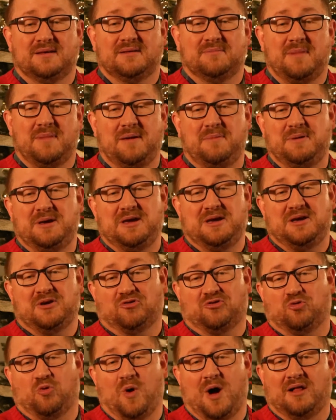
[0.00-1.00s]
Maybe
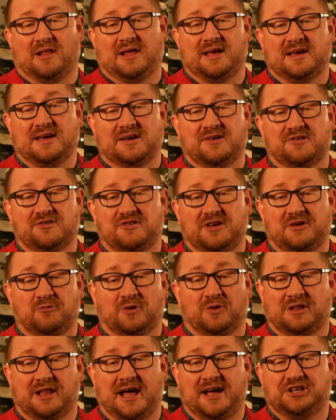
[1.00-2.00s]
your dwelling is
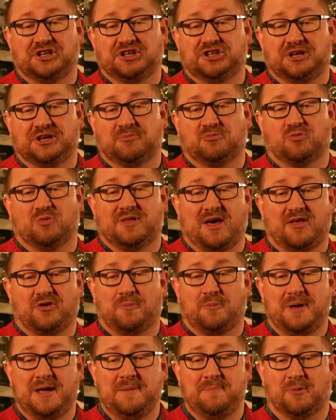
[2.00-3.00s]
in relationships with
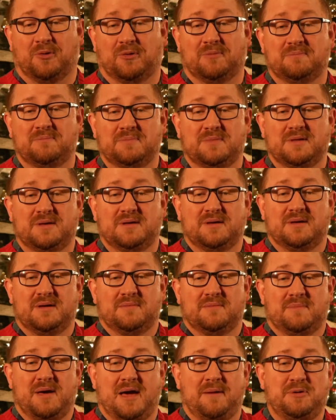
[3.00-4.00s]
other people.
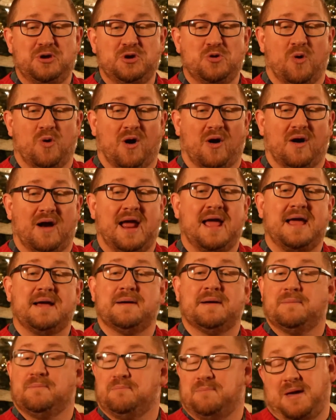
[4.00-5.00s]
Maybe you are
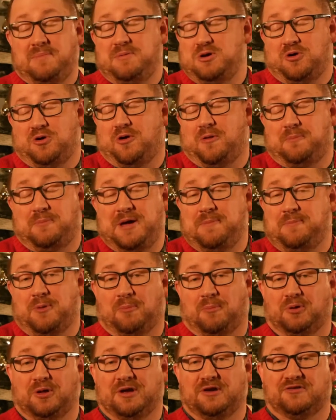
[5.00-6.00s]
a maybe you're a
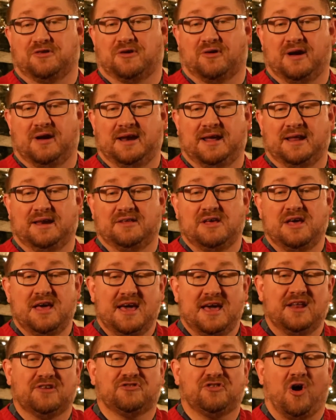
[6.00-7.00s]
people pleaser and it
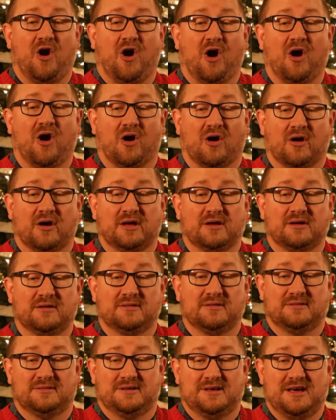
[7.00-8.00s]
and it's hard.
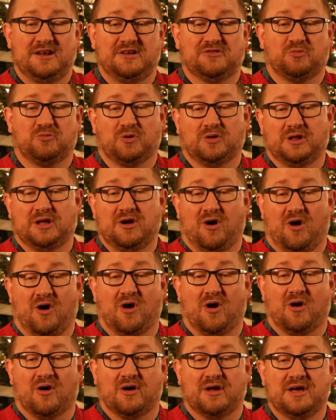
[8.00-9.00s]
It is really
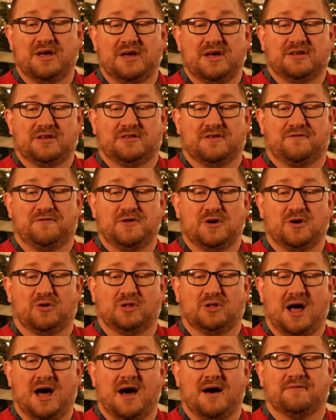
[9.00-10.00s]
hard to
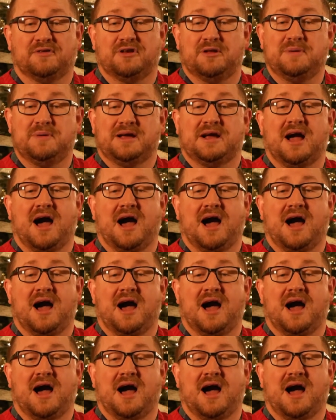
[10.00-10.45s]
feel love and to be